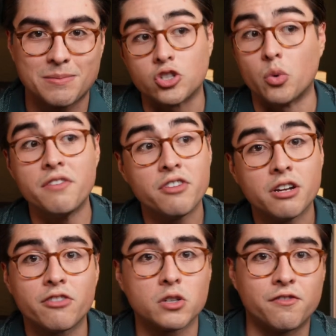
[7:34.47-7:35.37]
So even
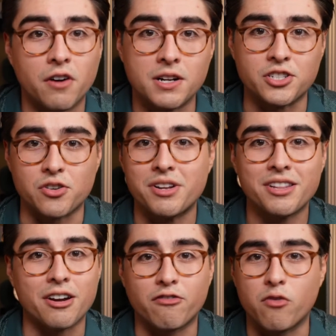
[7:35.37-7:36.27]
if those funds are in
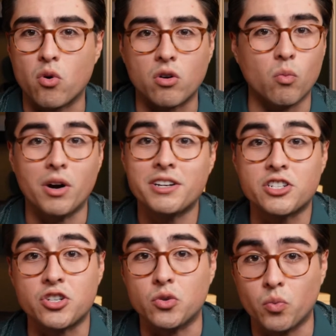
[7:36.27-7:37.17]
there for 1 to
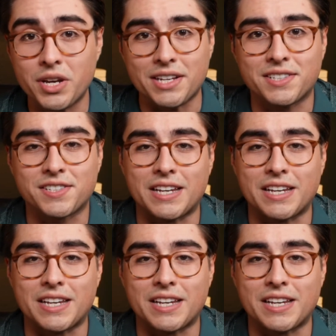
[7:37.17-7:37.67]
2 weeks,